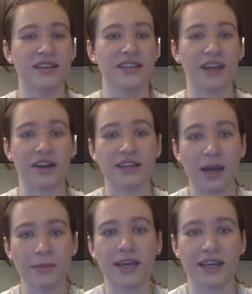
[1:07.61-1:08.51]
that are
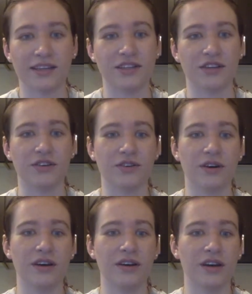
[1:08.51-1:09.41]
coming into
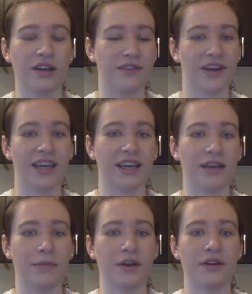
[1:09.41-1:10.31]
the Viking
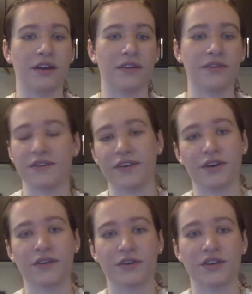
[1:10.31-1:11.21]
community for the
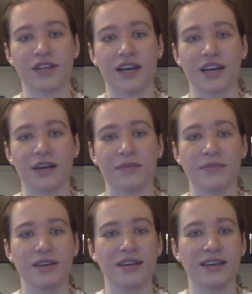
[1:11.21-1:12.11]
very first
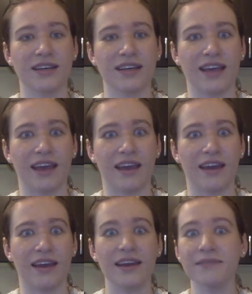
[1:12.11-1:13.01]
time. And yeah.